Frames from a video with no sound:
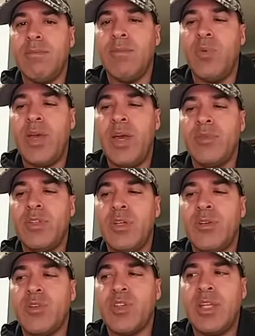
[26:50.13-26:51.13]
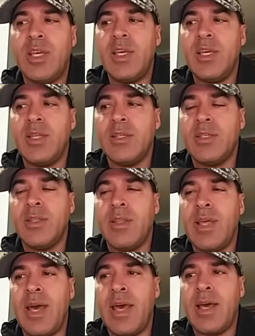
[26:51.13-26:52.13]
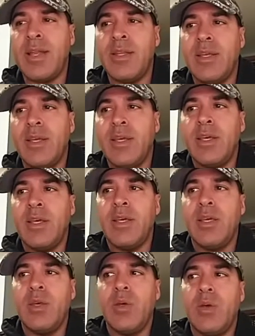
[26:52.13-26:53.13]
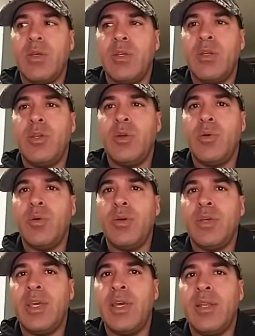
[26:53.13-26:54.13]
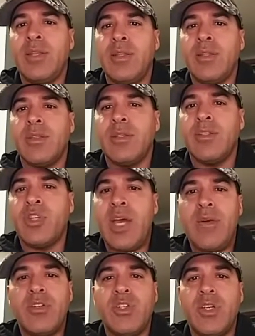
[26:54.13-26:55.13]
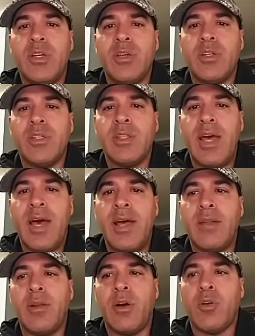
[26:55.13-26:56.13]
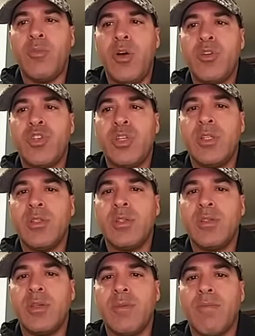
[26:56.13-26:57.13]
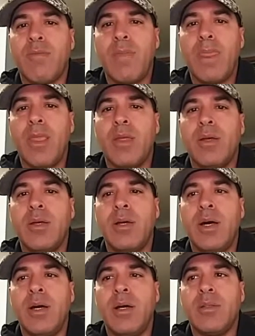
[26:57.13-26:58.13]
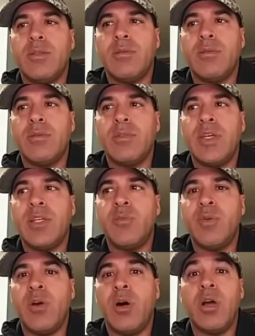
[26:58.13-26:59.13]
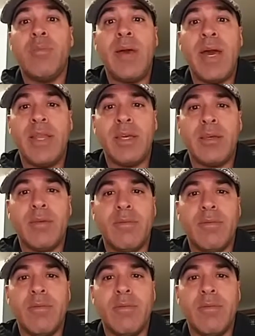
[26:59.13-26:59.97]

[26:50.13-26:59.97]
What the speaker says: we have to understand that, again, the challenge here is that our emotions tend to be automatic.